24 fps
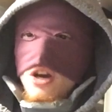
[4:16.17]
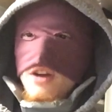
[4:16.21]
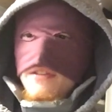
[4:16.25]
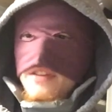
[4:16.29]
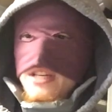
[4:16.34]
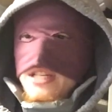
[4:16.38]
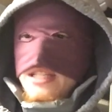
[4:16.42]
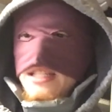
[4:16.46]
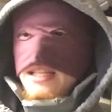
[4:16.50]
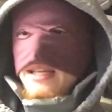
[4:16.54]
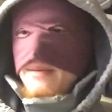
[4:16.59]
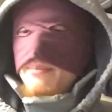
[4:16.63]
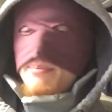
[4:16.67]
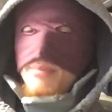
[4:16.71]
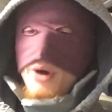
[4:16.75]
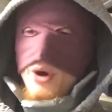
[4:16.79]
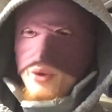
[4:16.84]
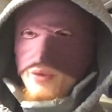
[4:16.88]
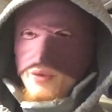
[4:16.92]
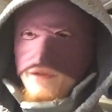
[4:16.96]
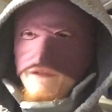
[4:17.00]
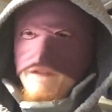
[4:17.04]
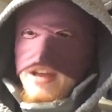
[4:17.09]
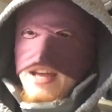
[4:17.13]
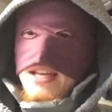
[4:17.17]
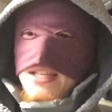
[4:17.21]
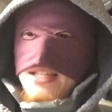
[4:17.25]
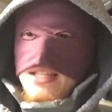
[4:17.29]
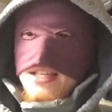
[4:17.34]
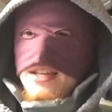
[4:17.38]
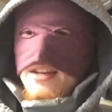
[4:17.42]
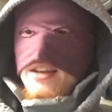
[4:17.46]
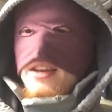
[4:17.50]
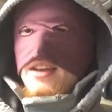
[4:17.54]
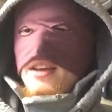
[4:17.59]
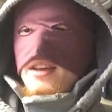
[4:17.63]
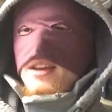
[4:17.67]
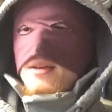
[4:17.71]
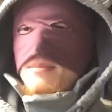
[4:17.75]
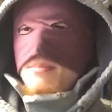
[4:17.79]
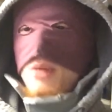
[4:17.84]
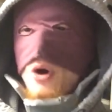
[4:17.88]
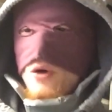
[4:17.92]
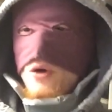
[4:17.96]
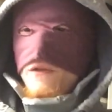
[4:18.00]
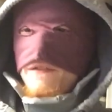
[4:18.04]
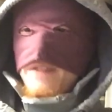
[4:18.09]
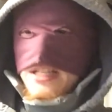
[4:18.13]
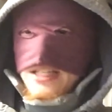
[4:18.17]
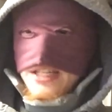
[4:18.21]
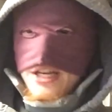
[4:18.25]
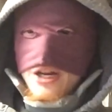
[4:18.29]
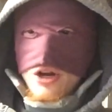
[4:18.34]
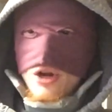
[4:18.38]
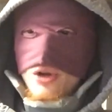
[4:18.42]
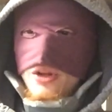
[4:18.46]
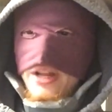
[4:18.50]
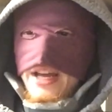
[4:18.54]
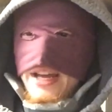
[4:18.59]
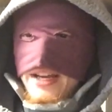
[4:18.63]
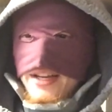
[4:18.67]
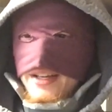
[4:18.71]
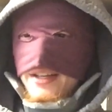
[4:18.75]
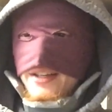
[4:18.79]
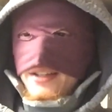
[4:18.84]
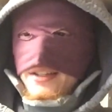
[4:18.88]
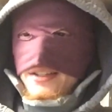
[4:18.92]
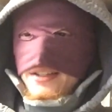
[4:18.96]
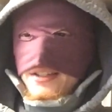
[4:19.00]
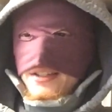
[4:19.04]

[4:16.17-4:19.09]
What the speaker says: obviously, Bone Fist, like